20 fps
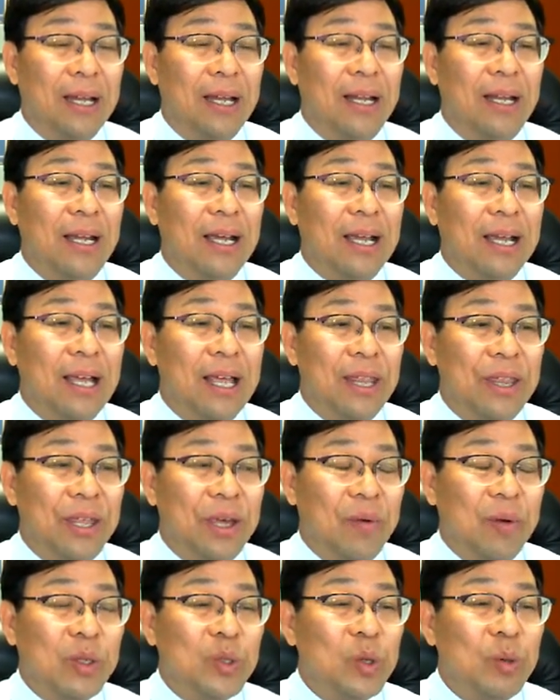like
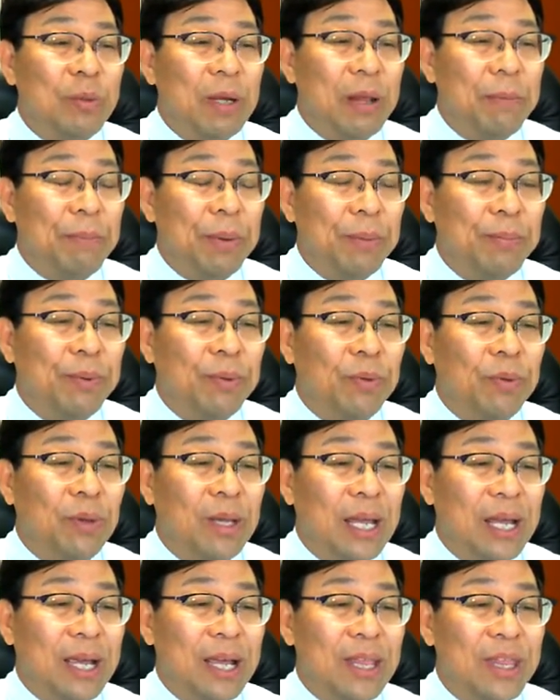there are so many people
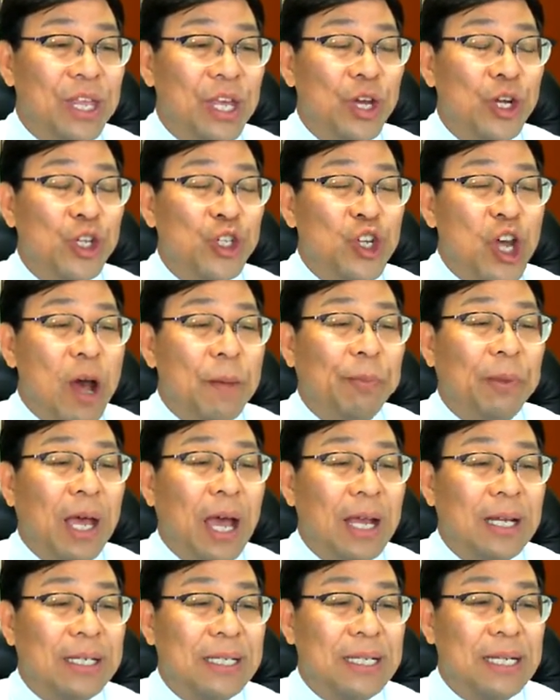like their job
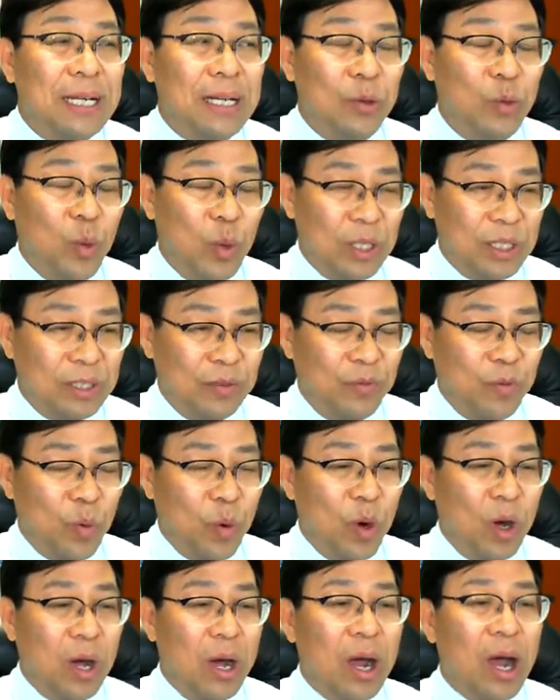title was
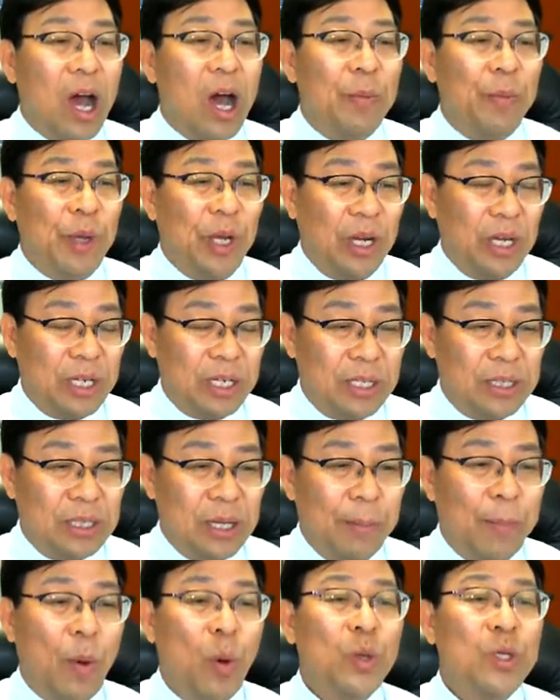for community
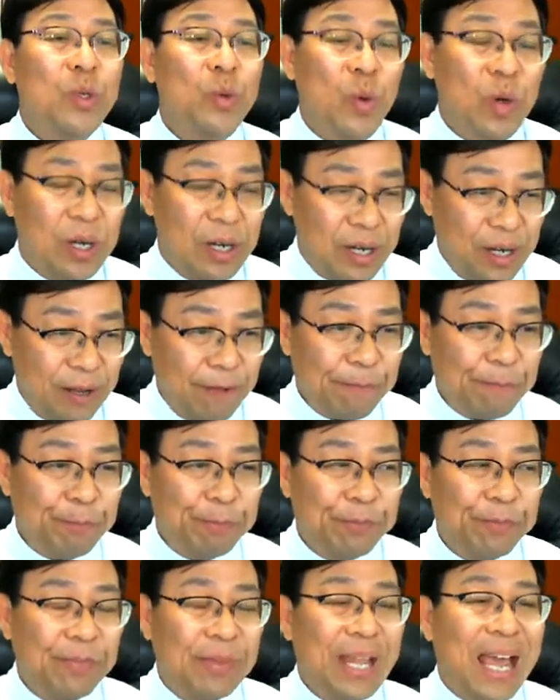support worker.
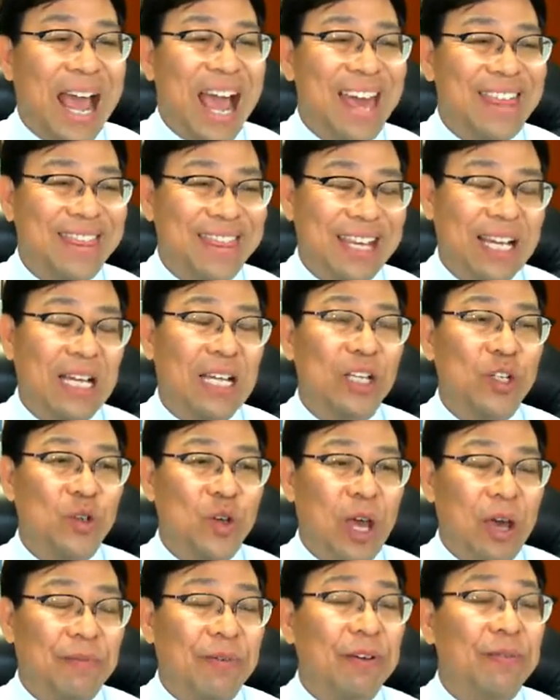I think you
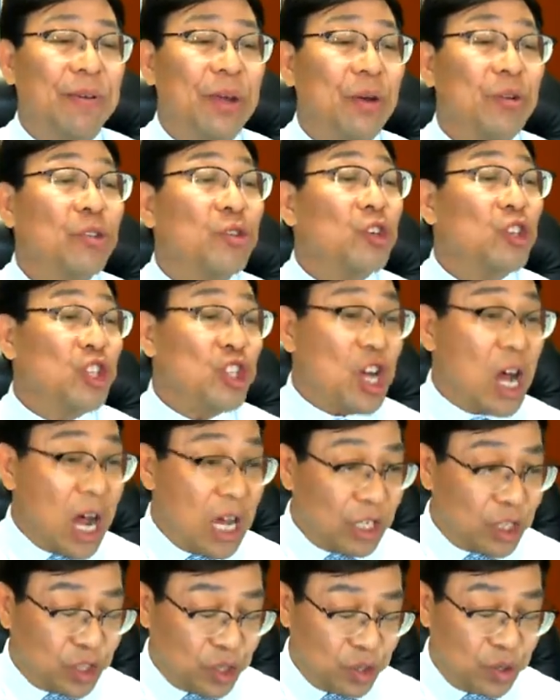have a very good
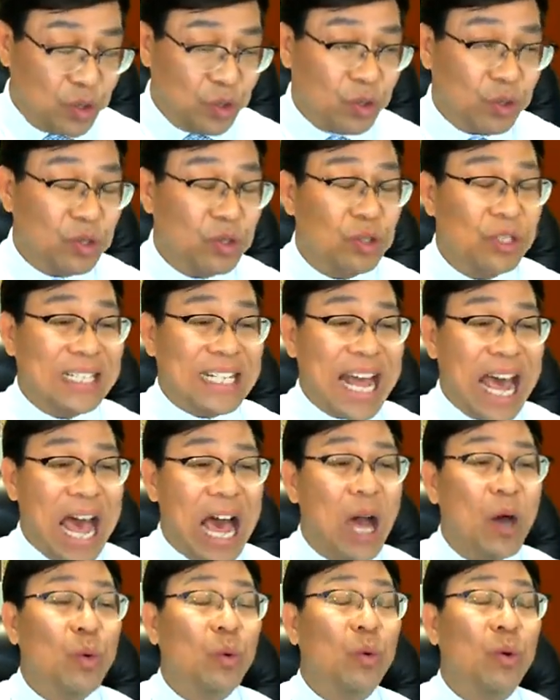chance to
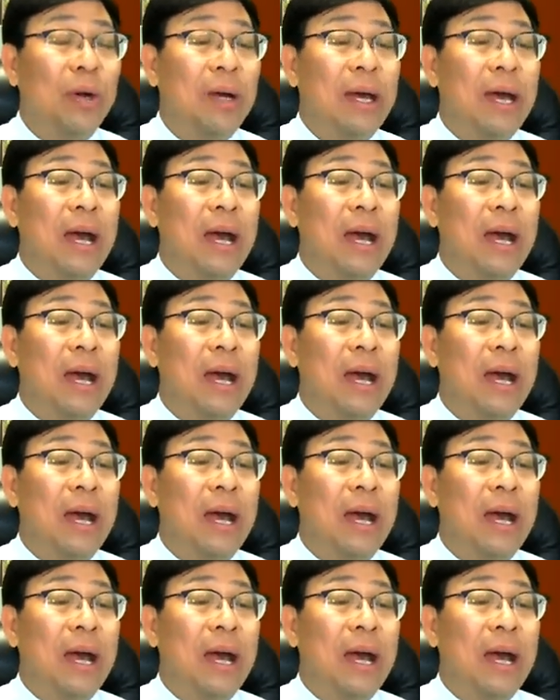now